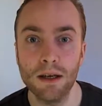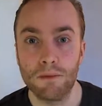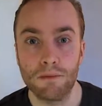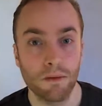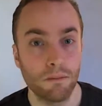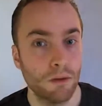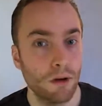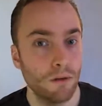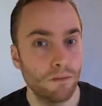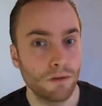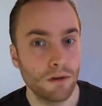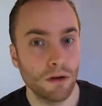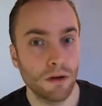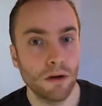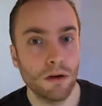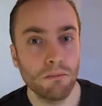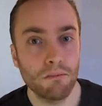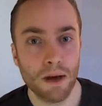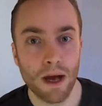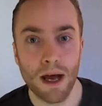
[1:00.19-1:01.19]
from both
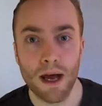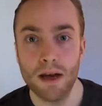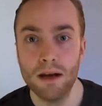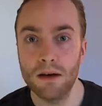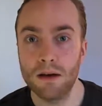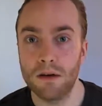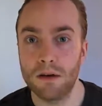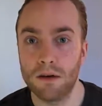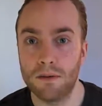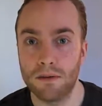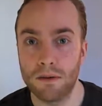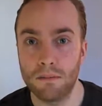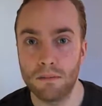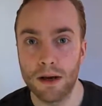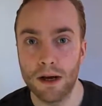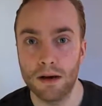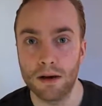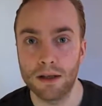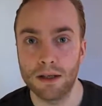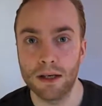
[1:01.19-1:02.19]
Europe and North
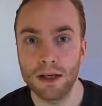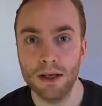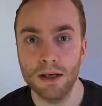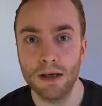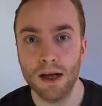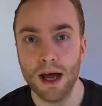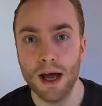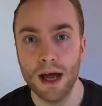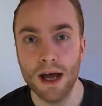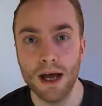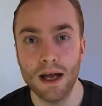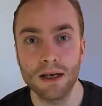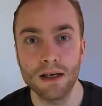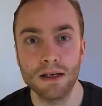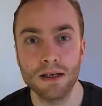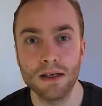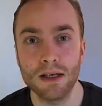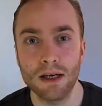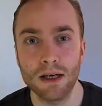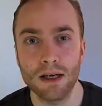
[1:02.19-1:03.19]
America,
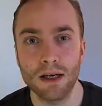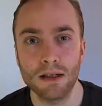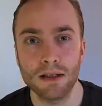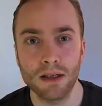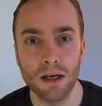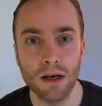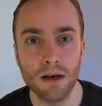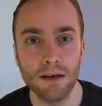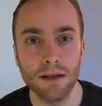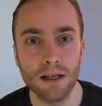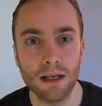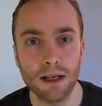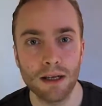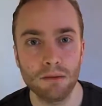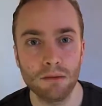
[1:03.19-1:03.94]
and currently